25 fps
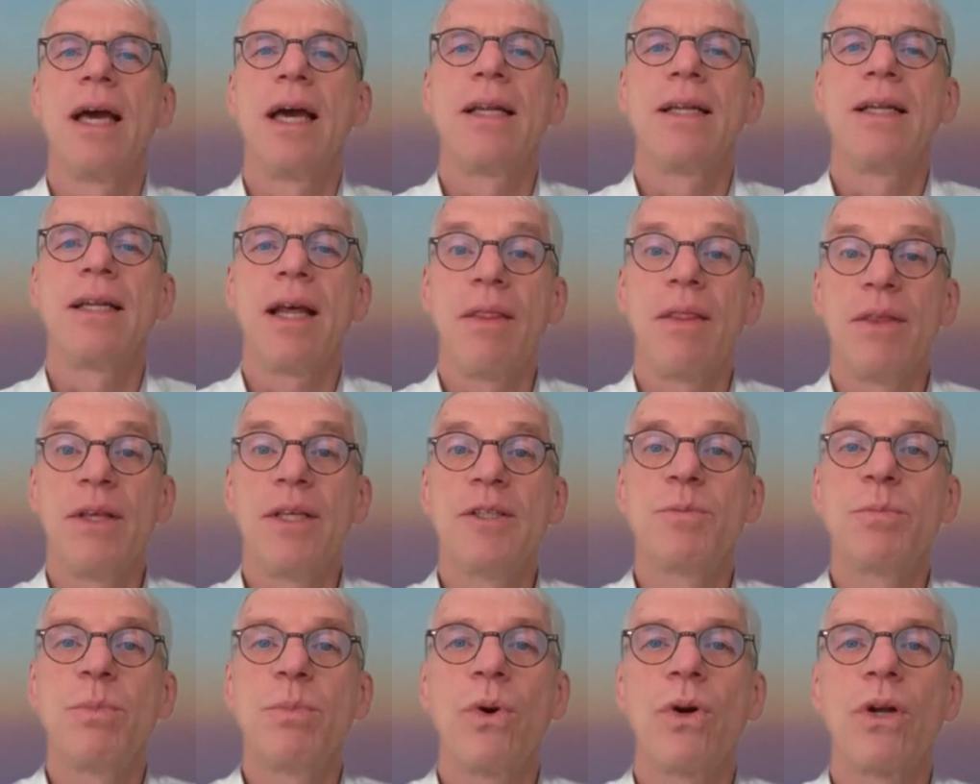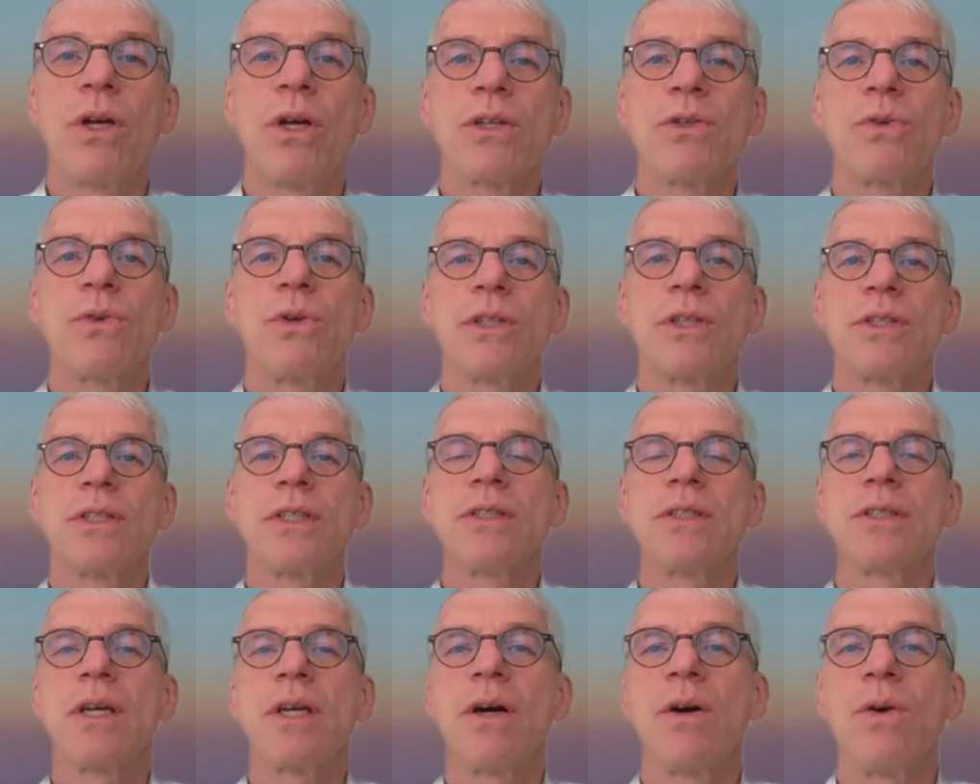And these border
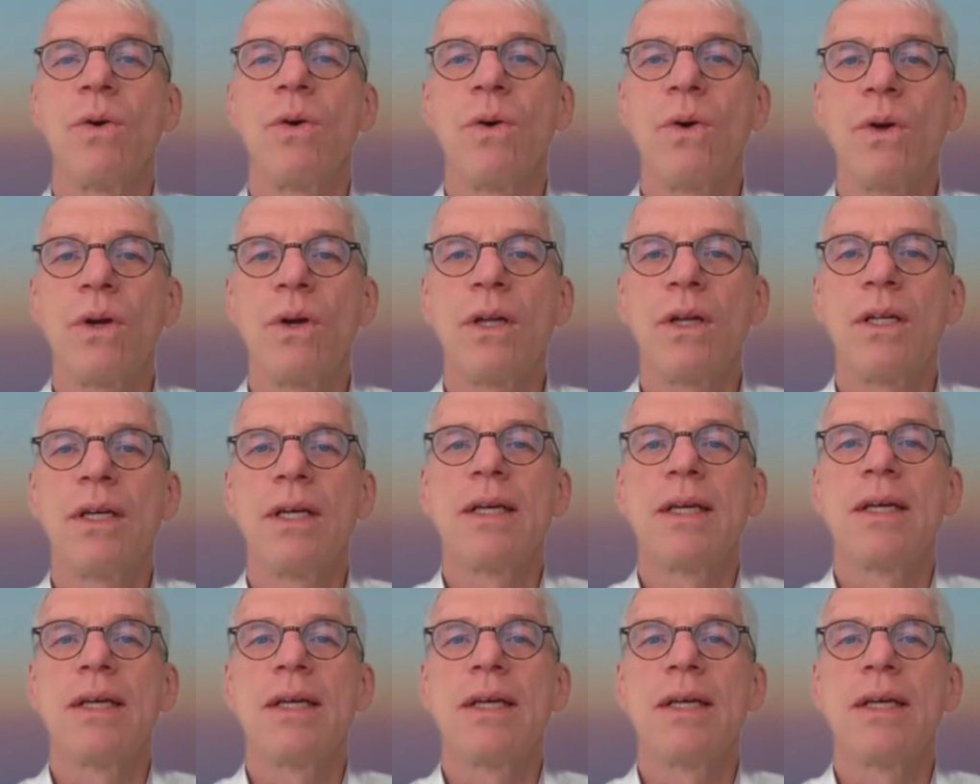crossings are all